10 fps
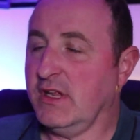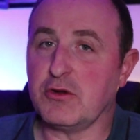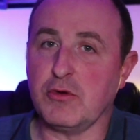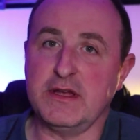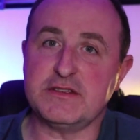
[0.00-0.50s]

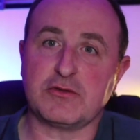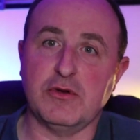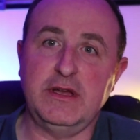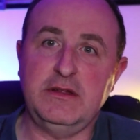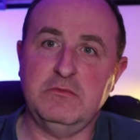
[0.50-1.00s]
Great
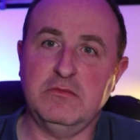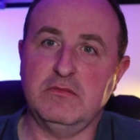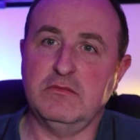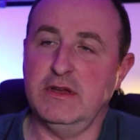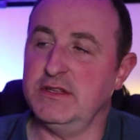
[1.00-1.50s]
screen,
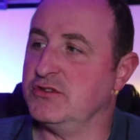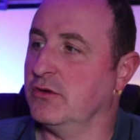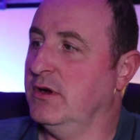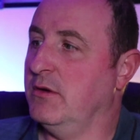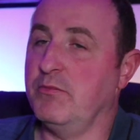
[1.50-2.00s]

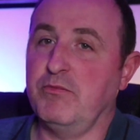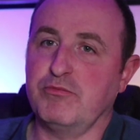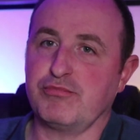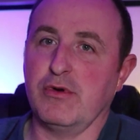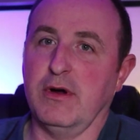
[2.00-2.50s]
enjoy it,
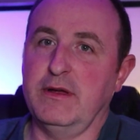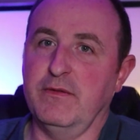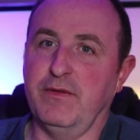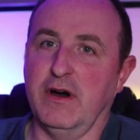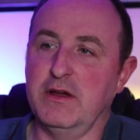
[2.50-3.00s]
bright,
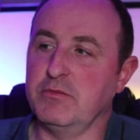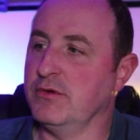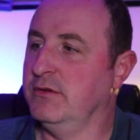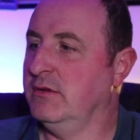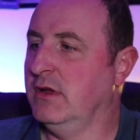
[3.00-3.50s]

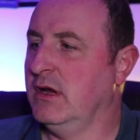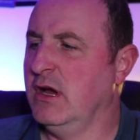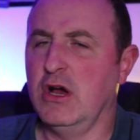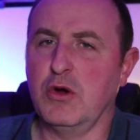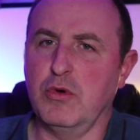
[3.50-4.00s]
vibrant,
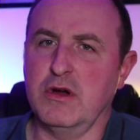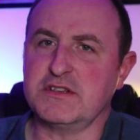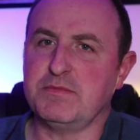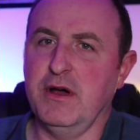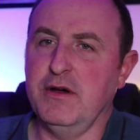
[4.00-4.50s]

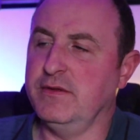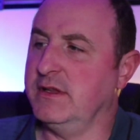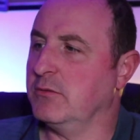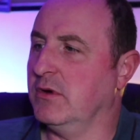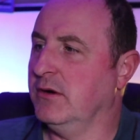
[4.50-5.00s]
works
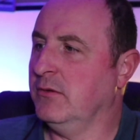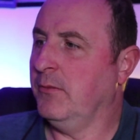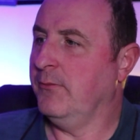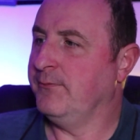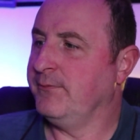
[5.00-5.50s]
perfectly well.
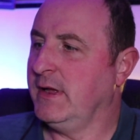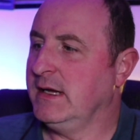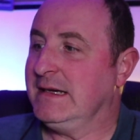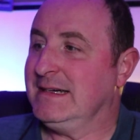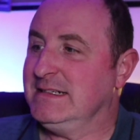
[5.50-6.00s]

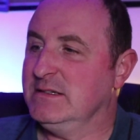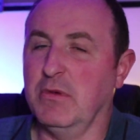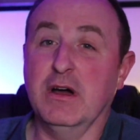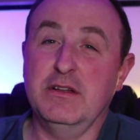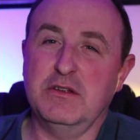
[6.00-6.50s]

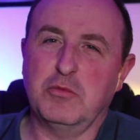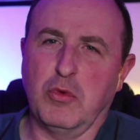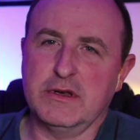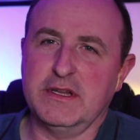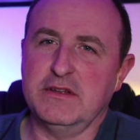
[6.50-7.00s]
My
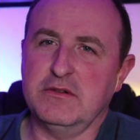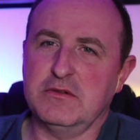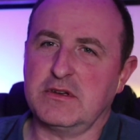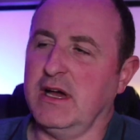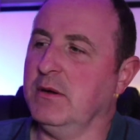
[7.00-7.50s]

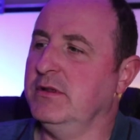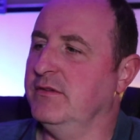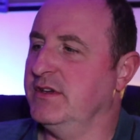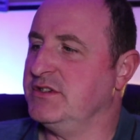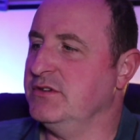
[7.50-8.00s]
couple
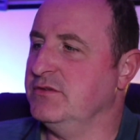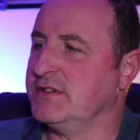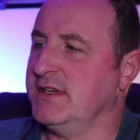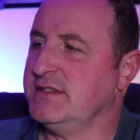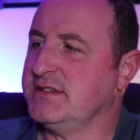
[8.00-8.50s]
of
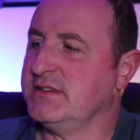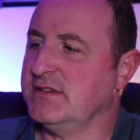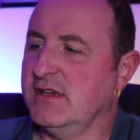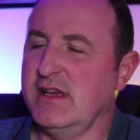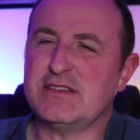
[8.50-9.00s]
issues
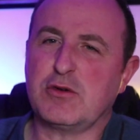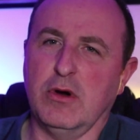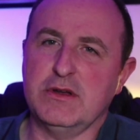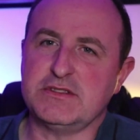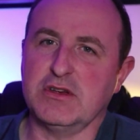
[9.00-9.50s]
is it's
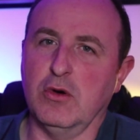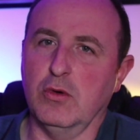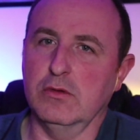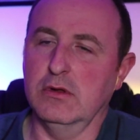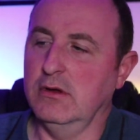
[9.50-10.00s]
quite
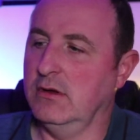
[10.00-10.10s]
tall.